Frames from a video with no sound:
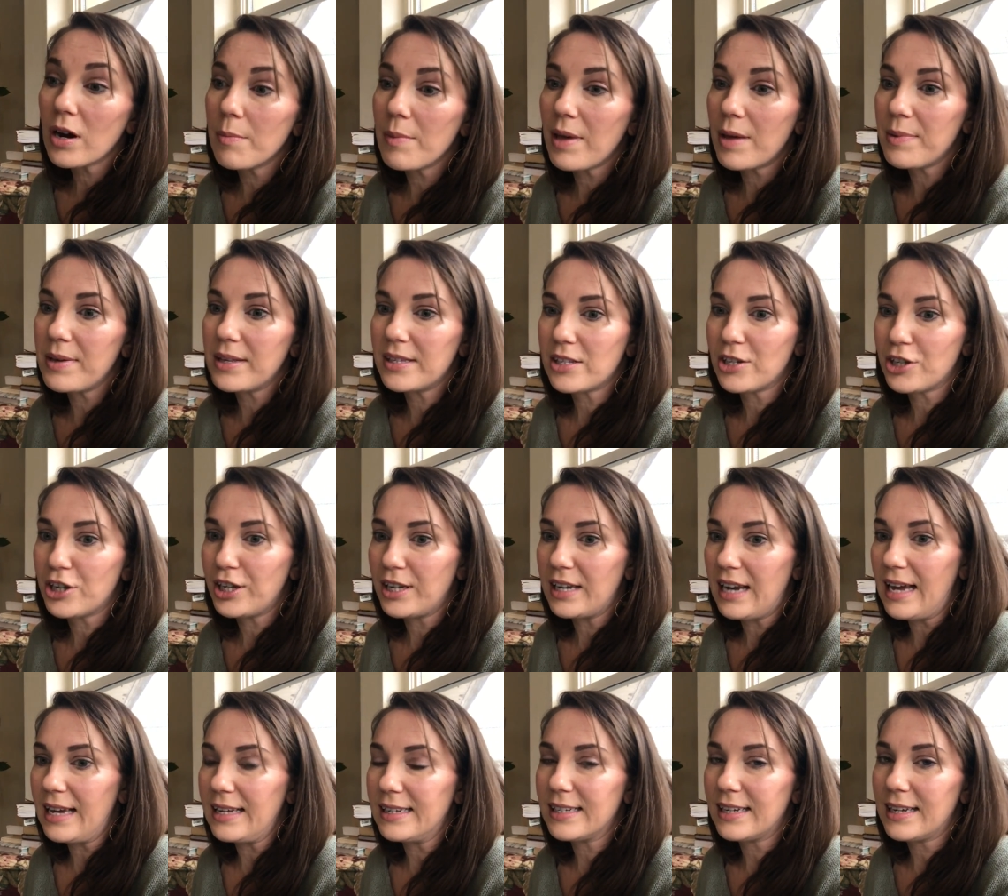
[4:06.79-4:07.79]
Maybe it's a good
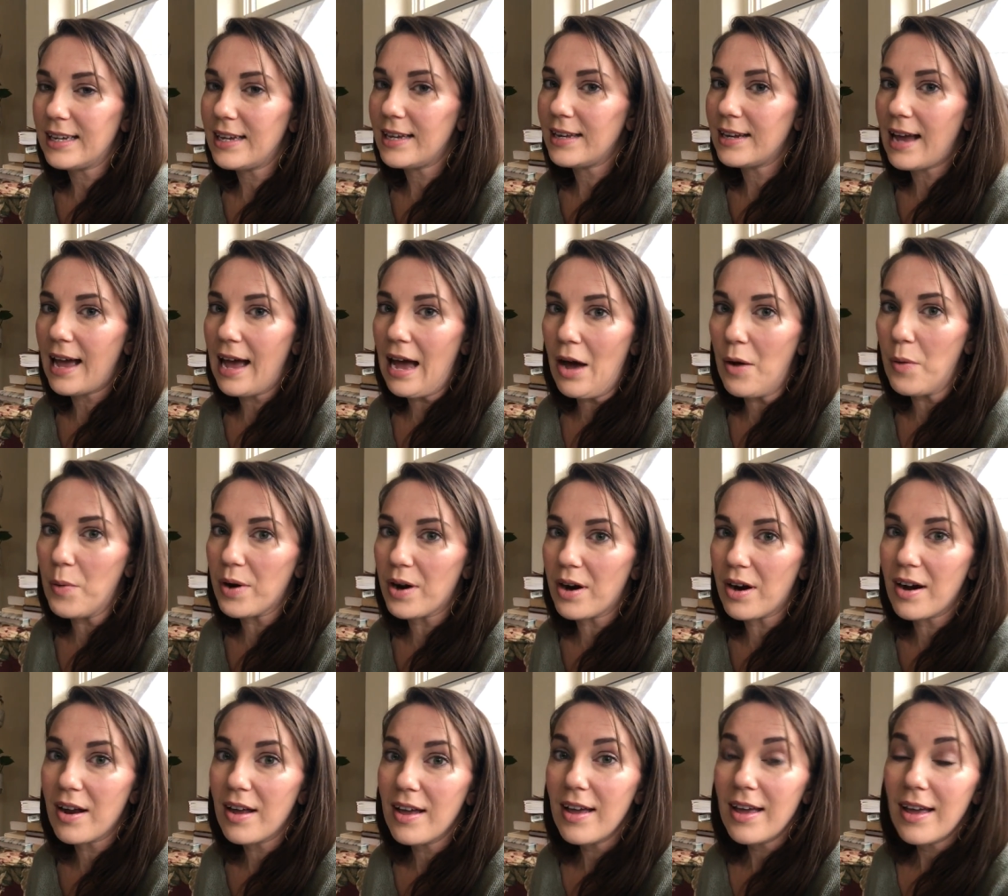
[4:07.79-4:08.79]
night to eat our
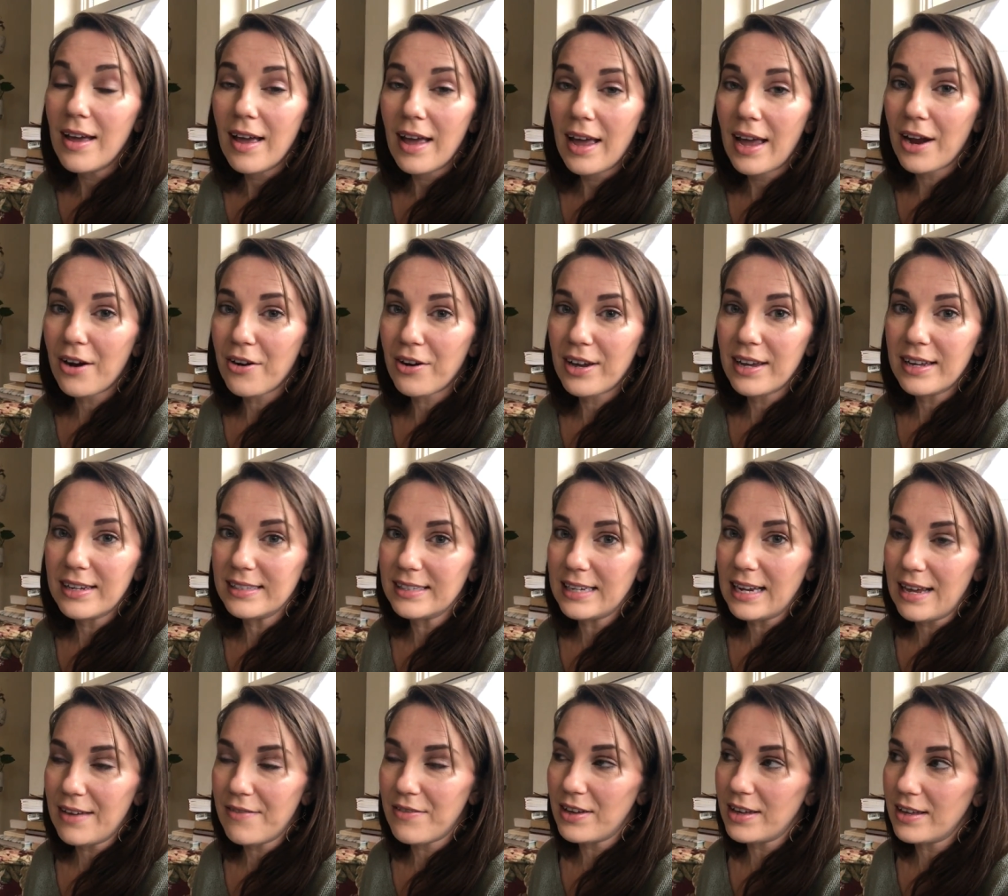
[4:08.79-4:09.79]
Harry and
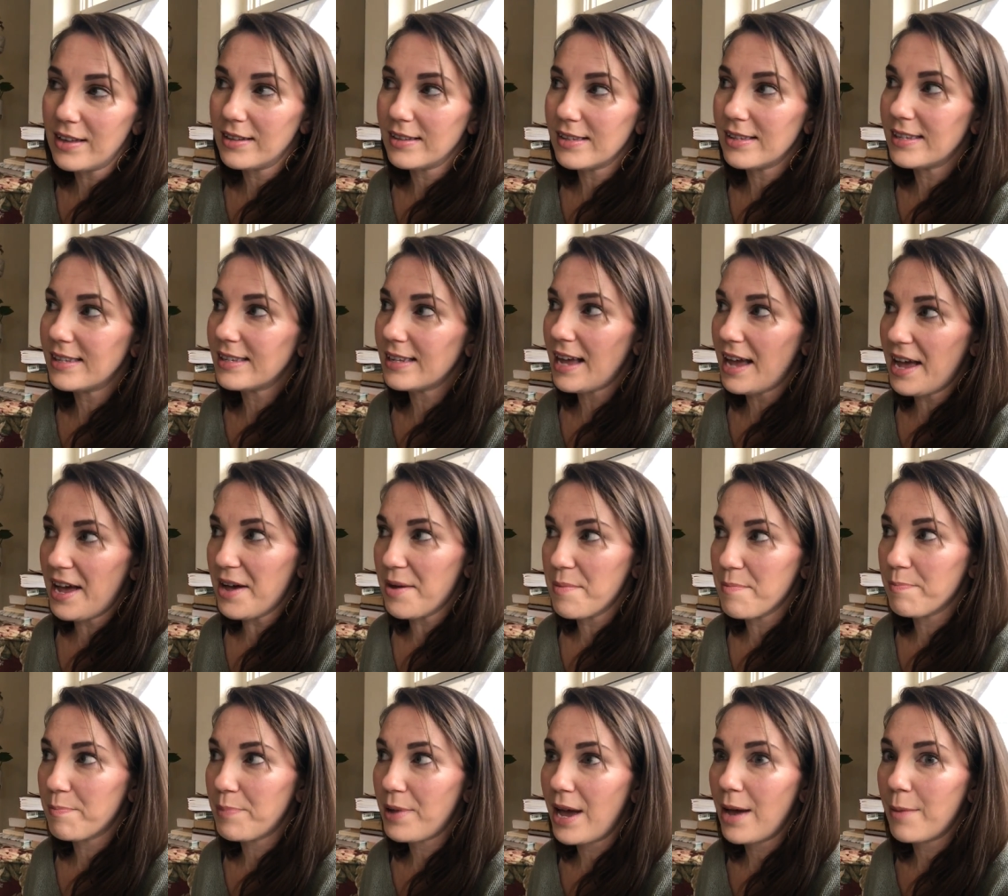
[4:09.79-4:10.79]
David's um,
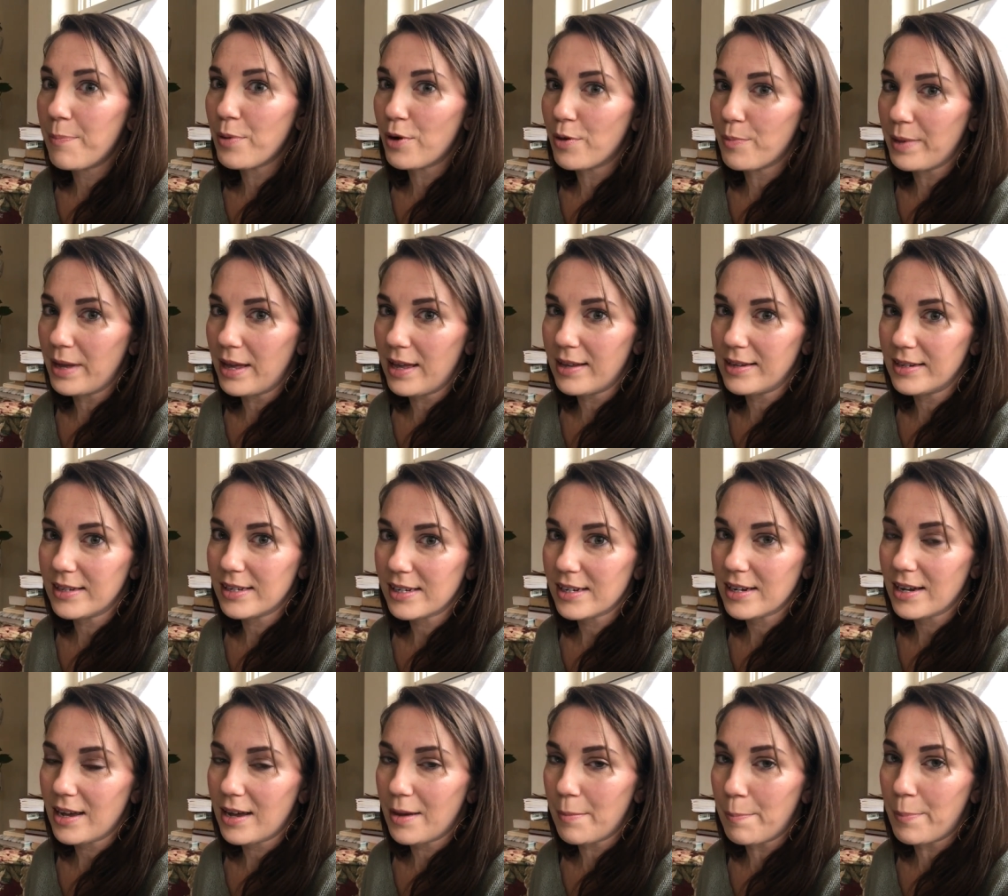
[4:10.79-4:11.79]
peppermint
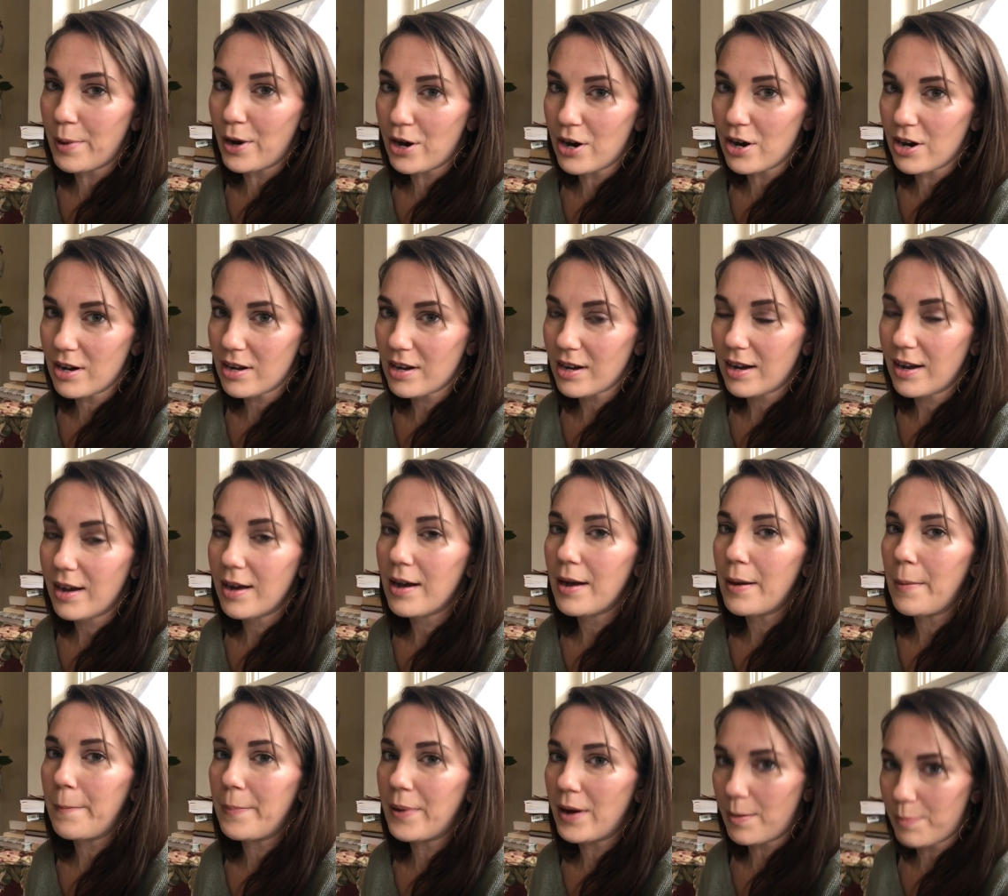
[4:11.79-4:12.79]
bark
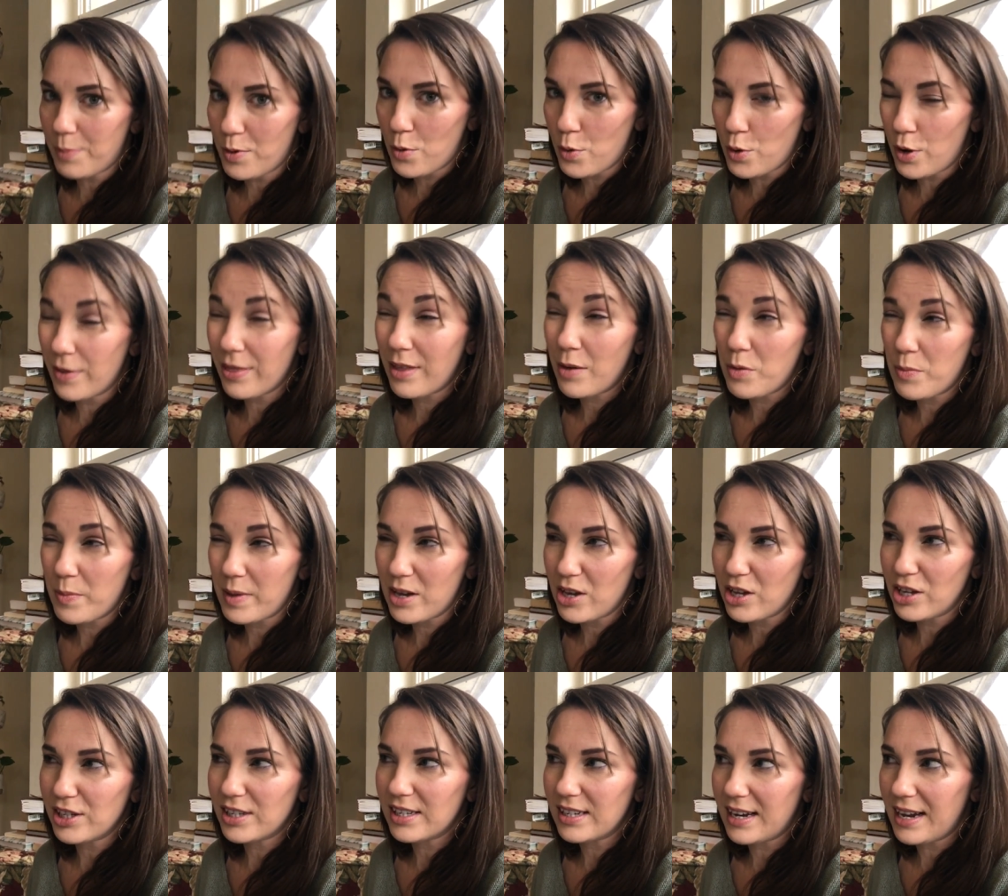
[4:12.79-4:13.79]
popcorn. That would be
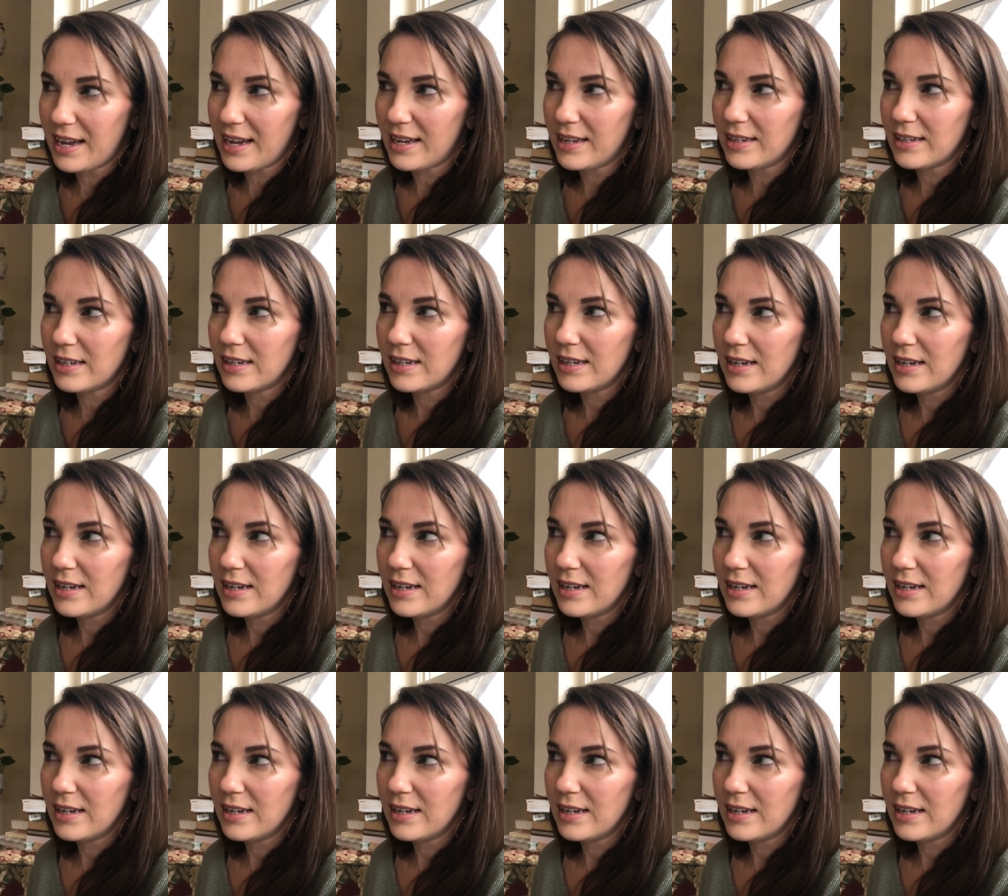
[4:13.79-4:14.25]
good tonight.